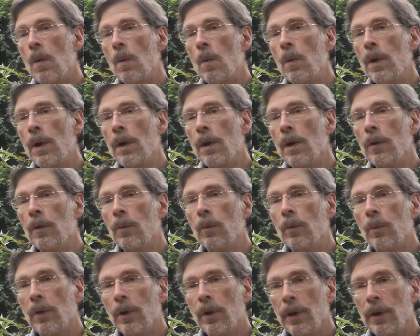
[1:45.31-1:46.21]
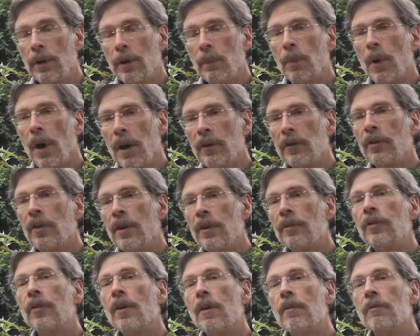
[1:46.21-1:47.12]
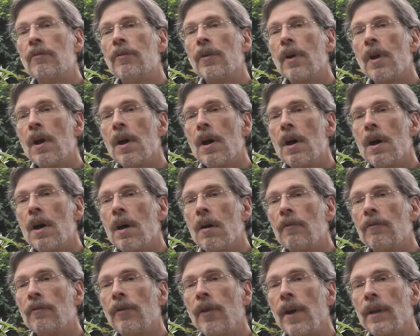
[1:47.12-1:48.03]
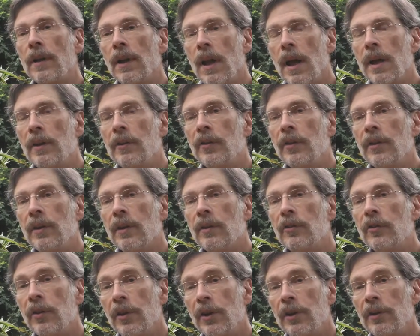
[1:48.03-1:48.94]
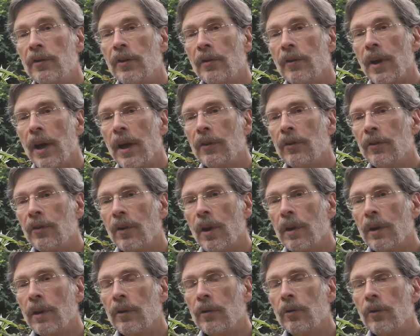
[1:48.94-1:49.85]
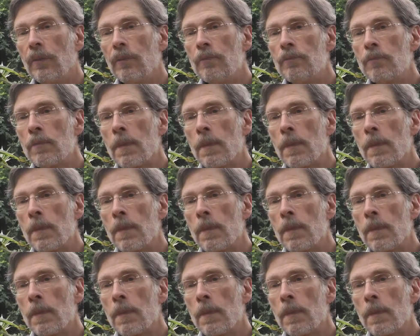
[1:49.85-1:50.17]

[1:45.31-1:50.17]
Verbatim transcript: We're, we're in the process of uh, finalizing a series of case studies